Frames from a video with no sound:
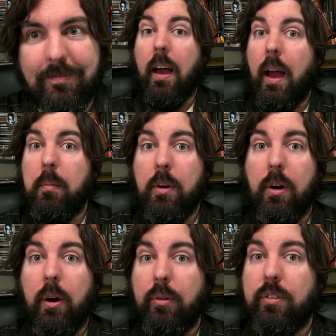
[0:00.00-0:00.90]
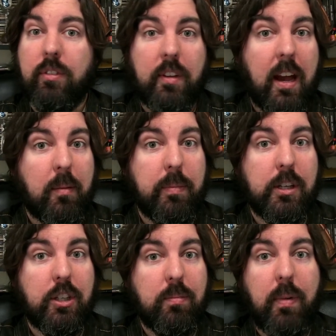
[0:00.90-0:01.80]
I'm your host, Zack
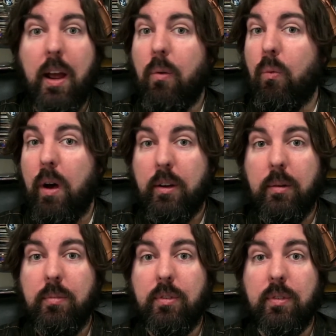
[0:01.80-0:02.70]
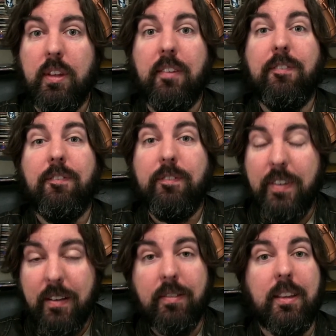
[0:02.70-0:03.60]
Bishop, and welcome to the
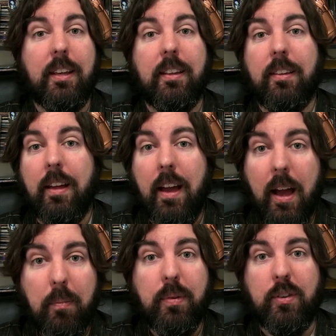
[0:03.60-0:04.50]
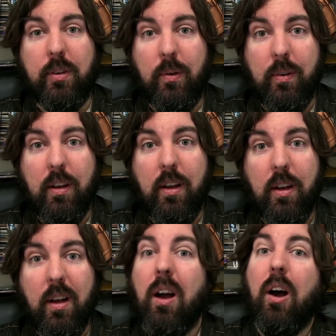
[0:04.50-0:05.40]
50th episode
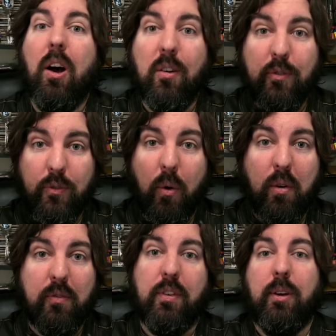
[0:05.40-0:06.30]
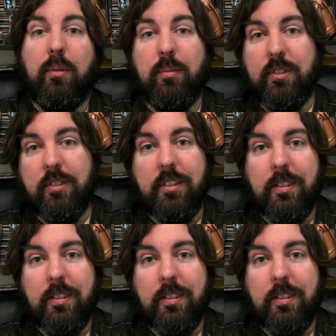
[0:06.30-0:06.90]
of Four Films.